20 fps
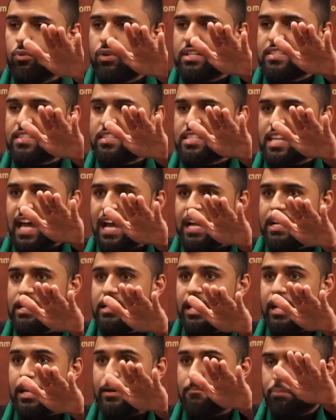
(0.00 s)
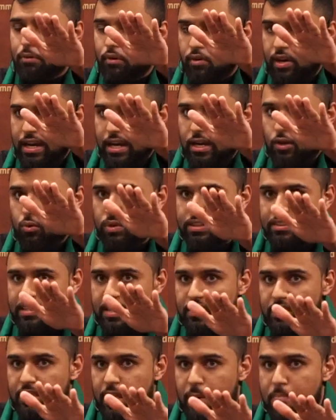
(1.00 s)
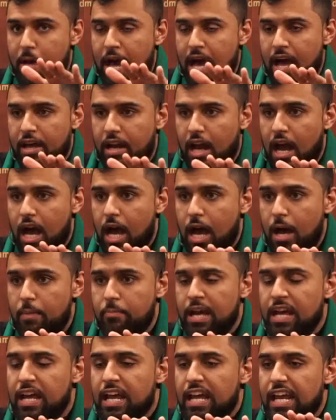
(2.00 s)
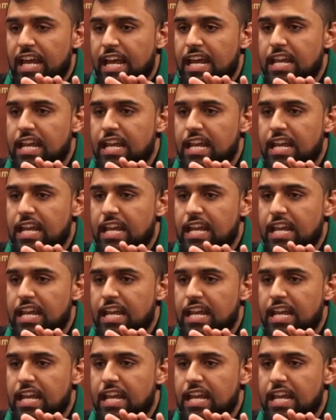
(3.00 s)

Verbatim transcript: was standing praying within the mihrab,